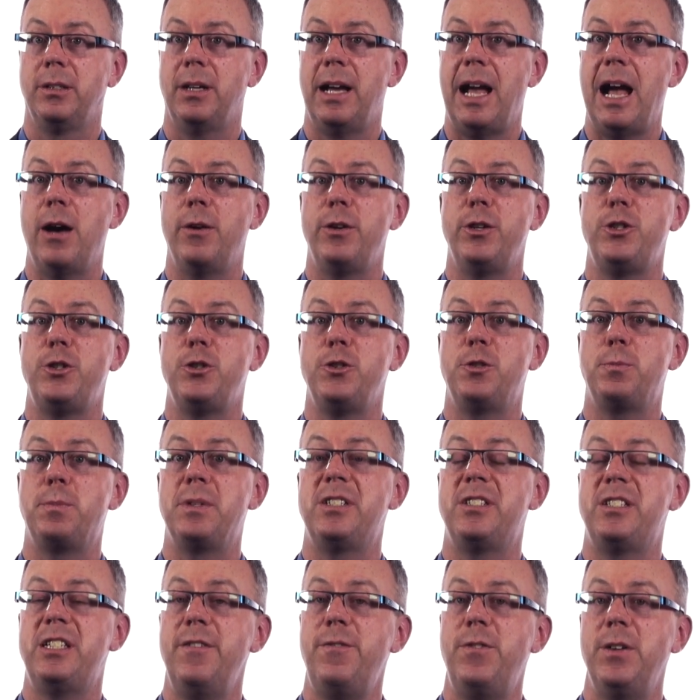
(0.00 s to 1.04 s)
How did you
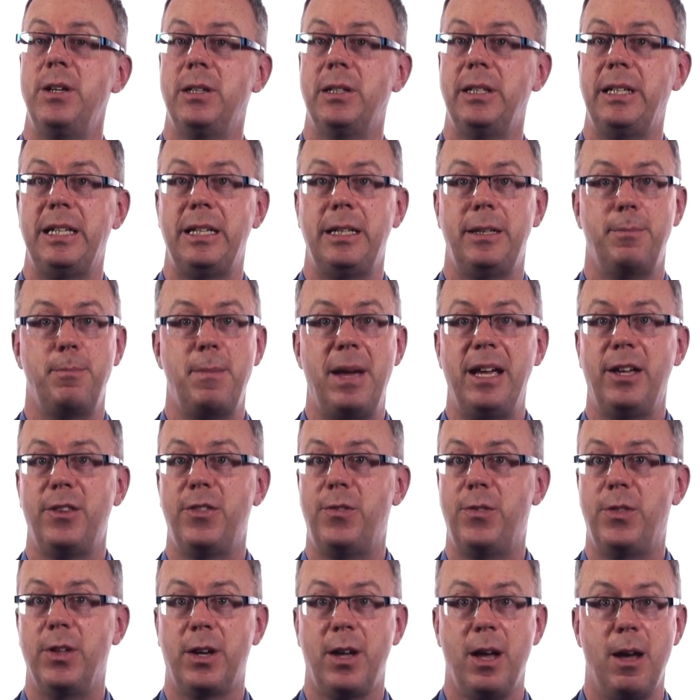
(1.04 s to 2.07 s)
specifically
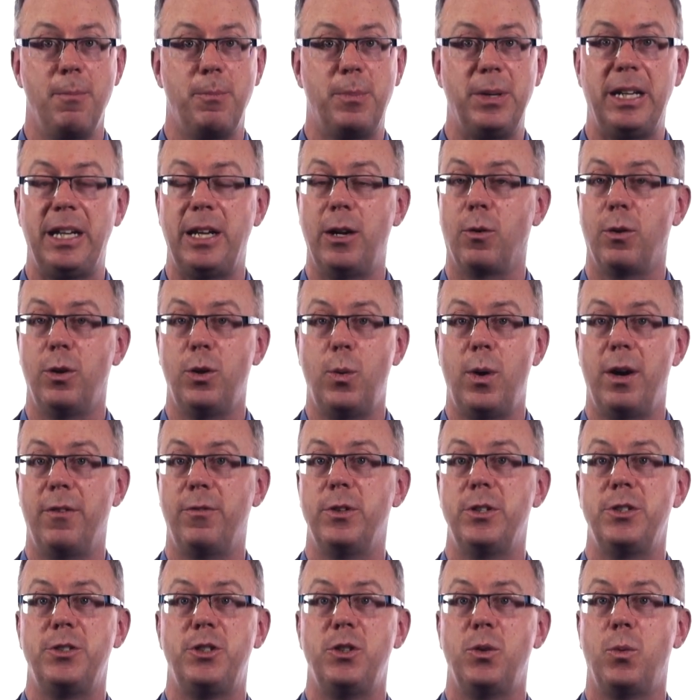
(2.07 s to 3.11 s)
make the company or
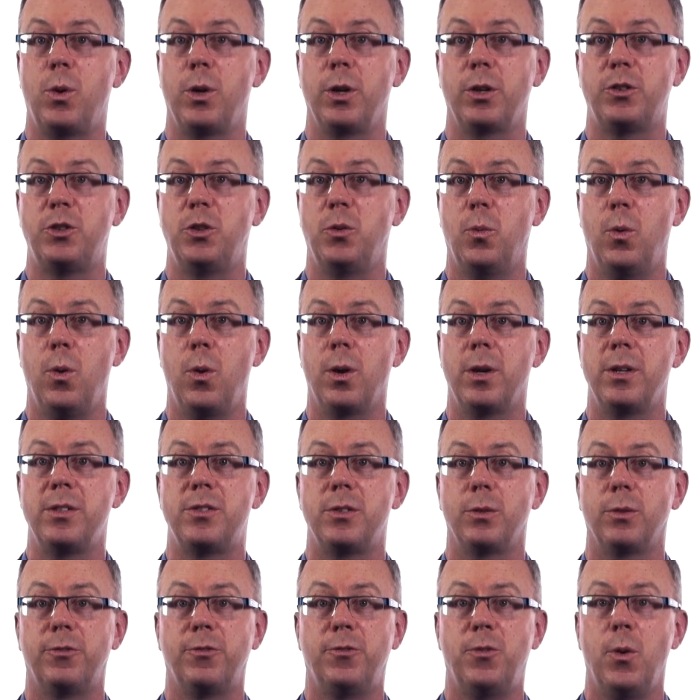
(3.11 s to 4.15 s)
whoever it is you work
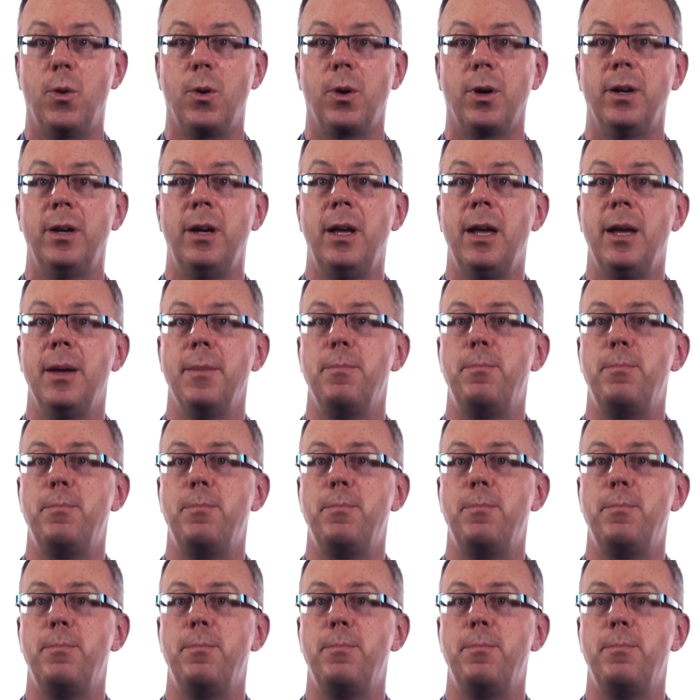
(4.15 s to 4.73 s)
towards or for